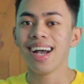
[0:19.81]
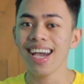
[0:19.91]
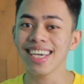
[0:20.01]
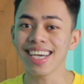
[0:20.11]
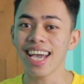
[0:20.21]

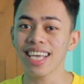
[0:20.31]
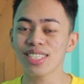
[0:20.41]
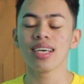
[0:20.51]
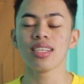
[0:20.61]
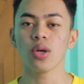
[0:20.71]
Hi
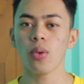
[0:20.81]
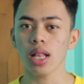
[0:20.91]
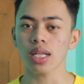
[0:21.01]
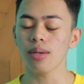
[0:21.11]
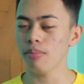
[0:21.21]
guys! So
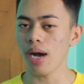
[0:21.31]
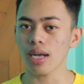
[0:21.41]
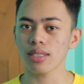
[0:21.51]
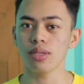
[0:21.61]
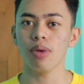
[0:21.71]
welcome
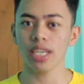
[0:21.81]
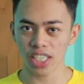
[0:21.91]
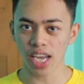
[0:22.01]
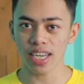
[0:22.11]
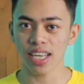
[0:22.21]
back to my
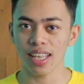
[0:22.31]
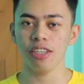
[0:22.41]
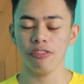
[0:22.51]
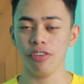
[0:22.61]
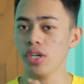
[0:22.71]
channel.
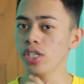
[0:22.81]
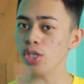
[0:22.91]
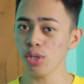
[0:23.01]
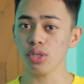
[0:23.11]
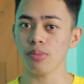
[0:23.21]
If you're
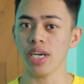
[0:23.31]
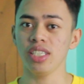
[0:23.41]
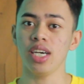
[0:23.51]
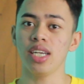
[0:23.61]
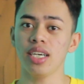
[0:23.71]
new to my
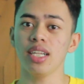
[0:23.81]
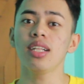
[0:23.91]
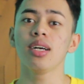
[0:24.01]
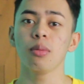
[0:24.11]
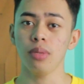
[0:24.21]
channel,
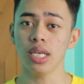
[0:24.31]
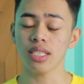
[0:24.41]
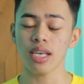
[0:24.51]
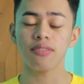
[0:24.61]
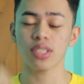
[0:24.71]

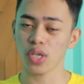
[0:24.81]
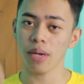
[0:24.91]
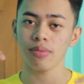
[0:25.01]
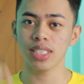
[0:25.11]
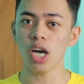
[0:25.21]
please
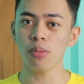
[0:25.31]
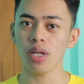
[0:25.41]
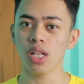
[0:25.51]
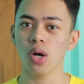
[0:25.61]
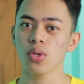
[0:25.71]
subscribe
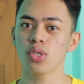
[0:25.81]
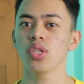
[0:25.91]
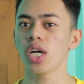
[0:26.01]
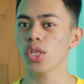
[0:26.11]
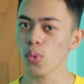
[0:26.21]
down below so
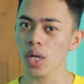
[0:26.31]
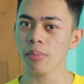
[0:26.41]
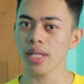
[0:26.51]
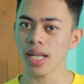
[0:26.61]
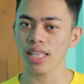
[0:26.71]
that you
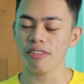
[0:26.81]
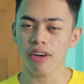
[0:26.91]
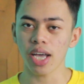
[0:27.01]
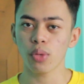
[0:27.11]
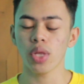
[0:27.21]
will be
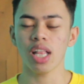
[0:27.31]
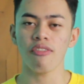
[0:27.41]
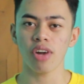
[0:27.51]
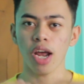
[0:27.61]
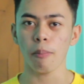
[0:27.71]
notified
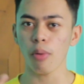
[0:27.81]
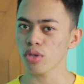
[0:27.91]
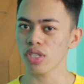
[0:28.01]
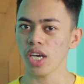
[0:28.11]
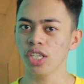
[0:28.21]
whenever I
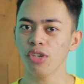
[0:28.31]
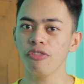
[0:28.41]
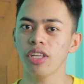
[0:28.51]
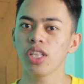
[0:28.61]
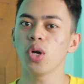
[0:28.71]
post a new
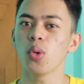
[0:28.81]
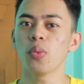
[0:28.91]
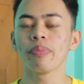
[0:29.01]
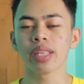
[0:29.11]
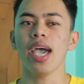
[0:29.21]
video.
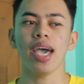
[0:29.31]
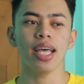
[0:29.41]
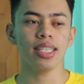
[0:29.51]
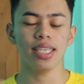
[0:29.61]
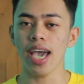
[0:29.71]

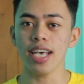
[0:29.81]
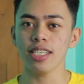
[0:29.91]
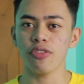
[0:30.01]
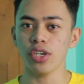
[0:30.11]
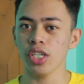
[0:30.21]
And
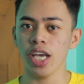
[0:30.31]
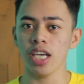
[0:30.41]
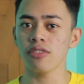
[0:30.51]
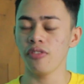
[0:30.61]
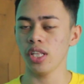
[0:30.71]
yes, for
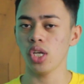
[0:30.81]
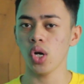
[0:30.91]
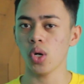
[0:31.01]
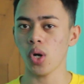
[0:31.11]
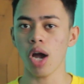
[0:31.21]
today's
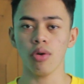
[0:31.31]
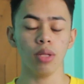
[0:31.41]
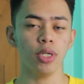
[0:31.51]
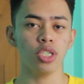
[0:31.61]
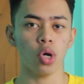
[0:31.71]
video, I
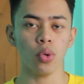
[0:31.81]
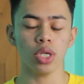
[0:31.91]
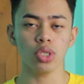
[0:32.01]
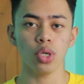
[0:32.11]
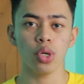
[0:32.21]
will be
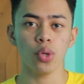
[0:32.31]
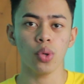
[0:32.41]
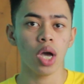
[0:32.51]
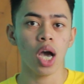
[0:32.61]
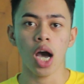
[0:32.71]
showing to
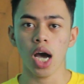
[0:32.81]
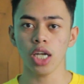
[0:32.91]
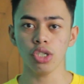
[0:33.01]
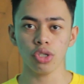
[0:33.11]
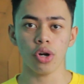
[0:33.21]
you
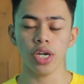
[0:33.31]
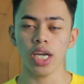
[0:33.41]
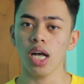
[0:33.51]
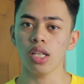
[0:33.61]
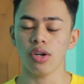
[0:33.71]
a
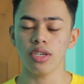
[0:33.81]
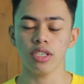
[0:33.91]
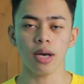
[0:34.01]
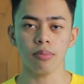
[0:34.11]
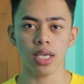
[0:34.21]
tutorial or
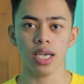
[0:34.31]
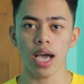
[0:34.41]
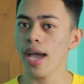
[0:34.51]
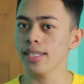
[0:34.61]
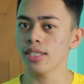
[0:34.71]
something
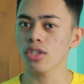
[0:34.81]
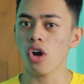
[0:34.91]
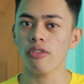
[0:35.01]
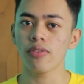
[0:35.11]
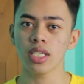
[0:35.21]
I
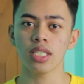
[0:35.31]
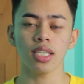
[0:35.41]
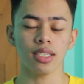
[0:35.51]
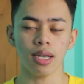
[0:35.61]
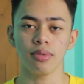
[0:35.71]
discovered
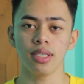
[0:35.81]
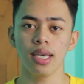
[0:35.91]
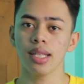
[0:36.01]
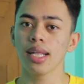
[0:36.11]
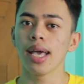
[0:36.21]
sa
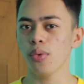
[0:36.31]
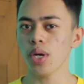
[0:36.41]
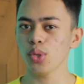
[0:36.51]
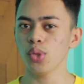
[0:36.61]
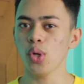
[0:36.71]
Snapseed. If you
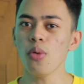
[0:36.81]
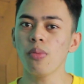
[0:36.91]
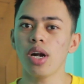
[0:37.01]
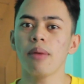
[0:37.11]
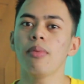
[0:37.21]
want to know
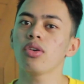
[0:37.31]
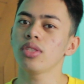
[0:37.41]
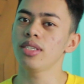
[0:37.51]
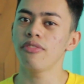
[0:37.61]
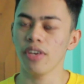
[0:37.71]
more
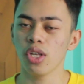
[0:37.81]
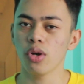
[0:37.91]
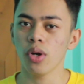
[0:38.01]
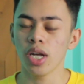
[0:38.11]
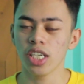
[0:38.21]
about this
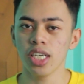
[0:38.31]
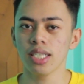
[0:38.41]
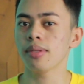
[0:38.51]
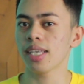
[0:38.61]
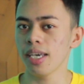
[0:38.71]
video,
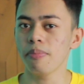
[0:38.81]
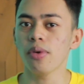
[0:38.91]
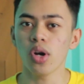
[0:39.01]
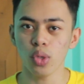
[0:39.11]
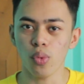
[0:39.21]
just keep
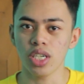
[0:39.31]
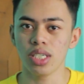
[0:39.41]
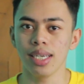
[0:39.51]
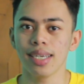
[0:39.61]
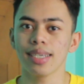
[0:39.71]
on
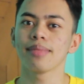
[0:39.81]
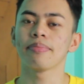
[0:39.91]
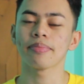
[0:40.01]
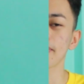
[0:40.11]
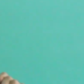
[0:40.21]
watching.
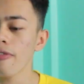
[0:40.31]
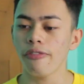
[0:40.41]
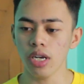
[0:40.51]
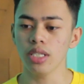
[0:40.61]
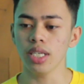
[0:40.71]
So
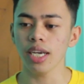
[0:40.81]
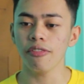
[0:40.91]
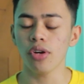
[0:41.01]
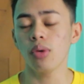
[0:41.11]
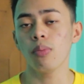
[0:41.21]
first thing
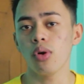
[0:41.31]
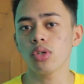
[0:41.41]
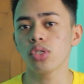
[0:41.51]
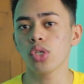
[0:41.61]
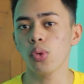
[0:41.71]
and
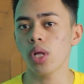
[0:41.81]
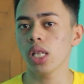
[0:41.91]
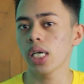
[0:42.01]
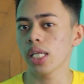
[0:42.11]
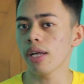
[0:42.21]
foremost, you
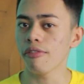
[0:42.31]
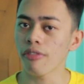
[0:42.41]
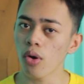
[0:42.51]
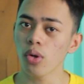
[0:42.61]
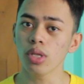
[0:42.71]
will need a
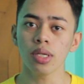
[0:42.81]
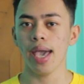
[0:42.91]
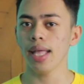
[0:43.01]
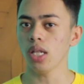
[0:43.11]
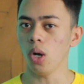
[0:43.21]
phone
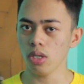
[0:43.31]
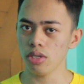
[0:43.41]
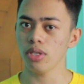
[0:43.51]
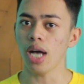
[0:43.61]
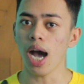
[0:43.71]
and
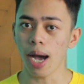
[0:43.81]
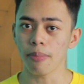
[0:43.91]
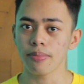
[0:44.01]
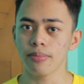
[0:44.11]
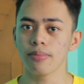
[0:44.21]
also the
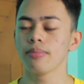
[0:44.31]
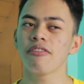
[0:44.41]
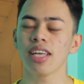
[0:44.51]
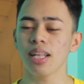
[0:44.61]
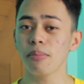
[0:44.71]
app.
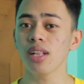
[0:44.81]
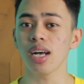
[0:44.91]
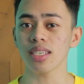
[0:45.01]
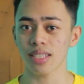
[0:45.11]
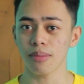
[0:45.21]
Available
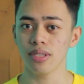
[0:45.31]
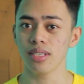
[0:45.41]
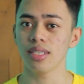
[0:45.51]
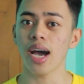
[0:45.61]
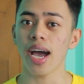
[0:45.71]
ang
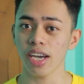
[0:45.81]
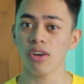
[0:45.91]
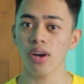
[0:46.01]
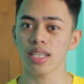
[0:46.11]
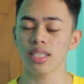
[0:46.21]
Snapseed sa
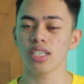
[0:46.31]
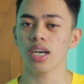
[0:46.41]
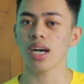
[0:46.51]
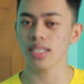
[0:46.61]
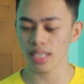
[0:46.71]
iOS at
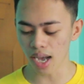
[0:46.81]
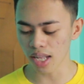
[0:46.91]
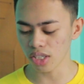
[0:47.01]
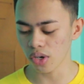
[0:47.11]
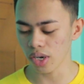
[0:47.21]
saka
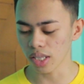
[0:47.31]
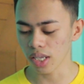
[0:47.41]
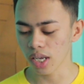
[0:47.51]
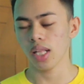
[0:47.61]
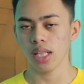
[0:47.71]
sa Android.
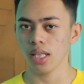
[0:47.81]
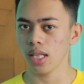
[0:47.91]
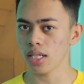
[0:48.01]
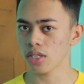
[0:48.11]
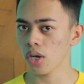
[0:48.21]

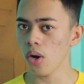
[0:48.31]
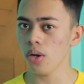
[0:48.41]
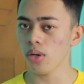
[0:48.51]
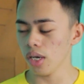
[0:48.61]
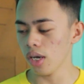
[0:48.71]
Let's
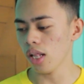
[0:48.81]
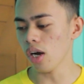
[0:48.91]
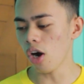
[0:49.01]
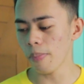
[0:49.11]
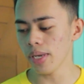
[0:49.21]
go!
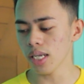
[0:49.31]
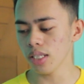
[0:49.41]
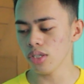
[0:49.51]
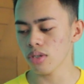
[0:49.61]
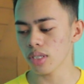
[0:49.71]
Open
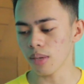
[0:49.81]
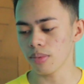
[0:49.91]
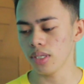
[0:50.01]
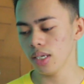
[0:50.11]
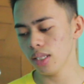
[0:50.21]
natin yung
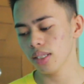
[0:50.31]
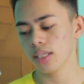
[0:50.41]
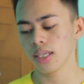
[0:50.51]
Snapseed